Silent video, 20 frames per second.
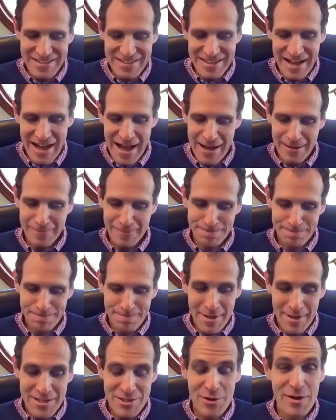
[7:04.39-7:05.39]

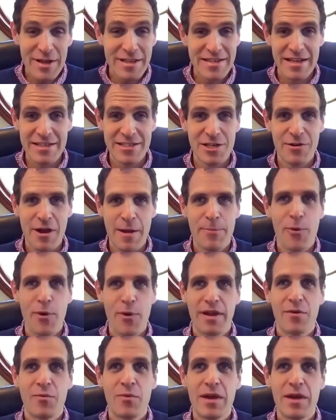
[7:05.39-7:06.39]
So it's a great
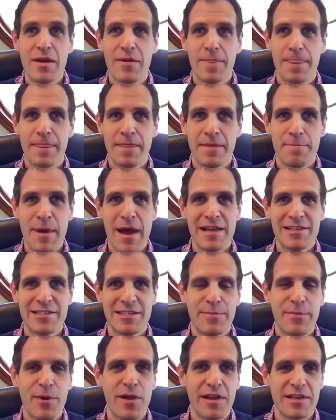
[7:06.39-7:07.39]
point.
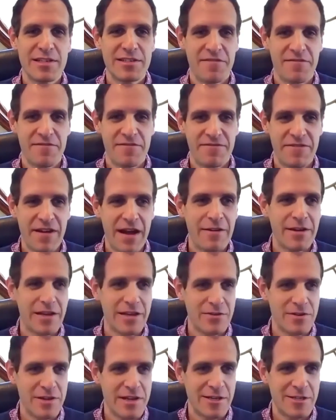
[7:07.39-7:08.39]
Basketball is a very
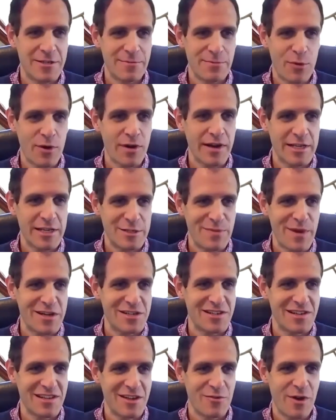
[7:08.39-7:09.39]
unique sport,
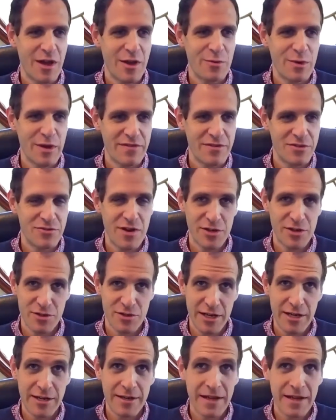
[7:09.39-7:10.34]
especially the way we've structured it.